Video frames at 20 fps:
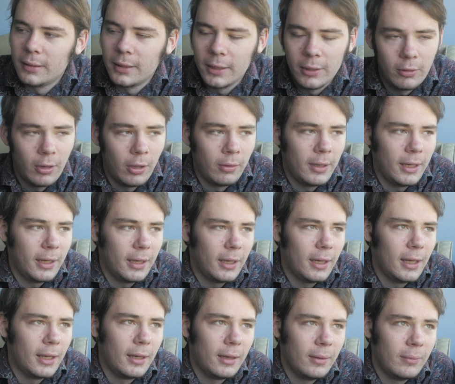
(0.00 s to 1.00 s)
know,
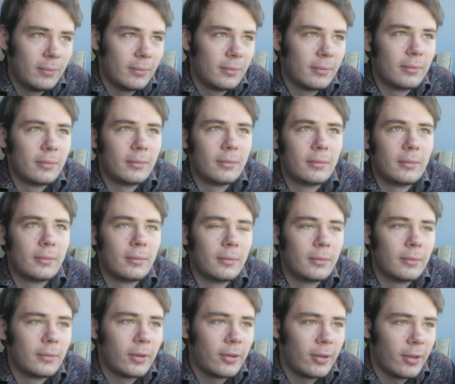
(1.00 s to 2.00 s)
in
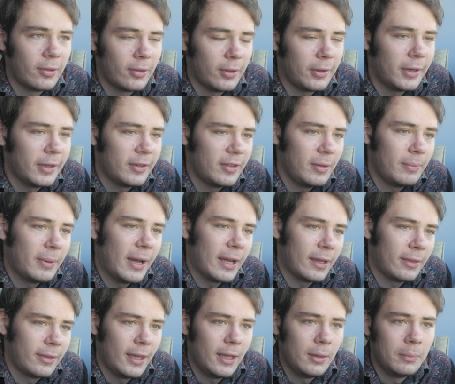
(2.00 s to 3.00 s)
society
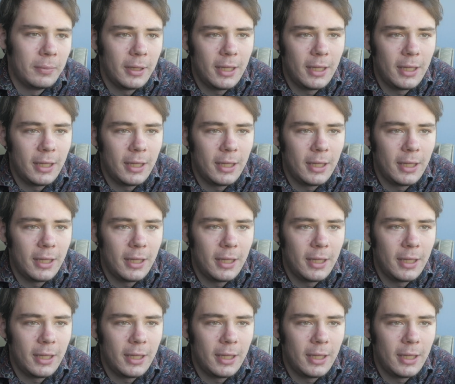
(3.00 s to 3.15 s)
back then,